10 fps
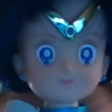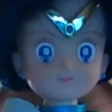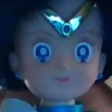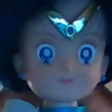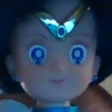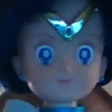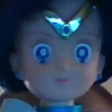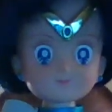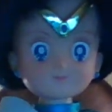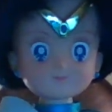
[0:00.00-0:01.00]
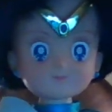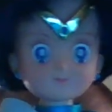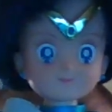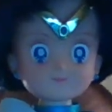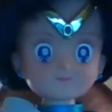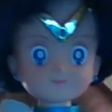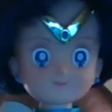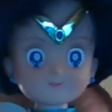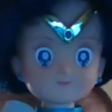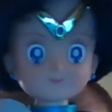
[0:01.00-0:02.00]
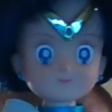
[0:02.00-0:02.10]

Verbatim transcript: that we could put our